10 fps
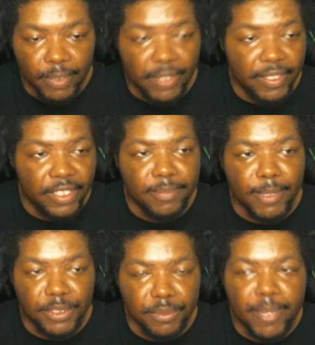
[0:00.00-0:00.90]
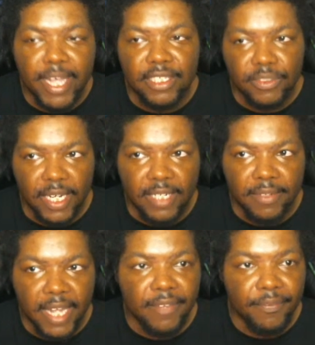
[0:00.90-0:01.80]
When he hears about Superman, he's tracking him
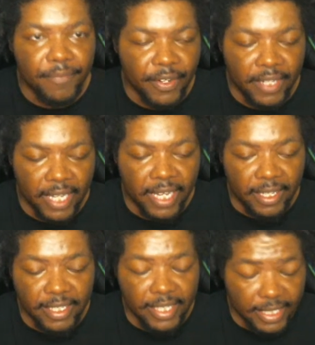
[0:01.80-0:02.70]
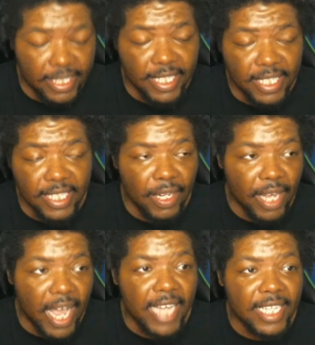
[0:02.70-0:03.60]
down, figuring like,
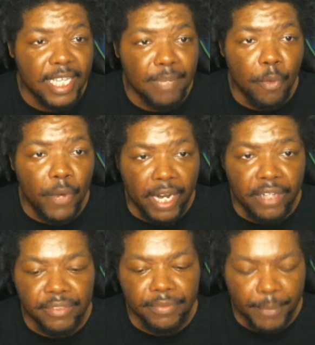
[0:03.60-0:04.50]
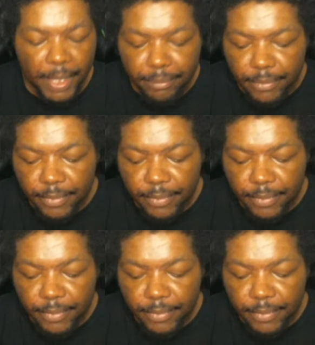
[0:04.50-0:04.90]
I can get more energy from him.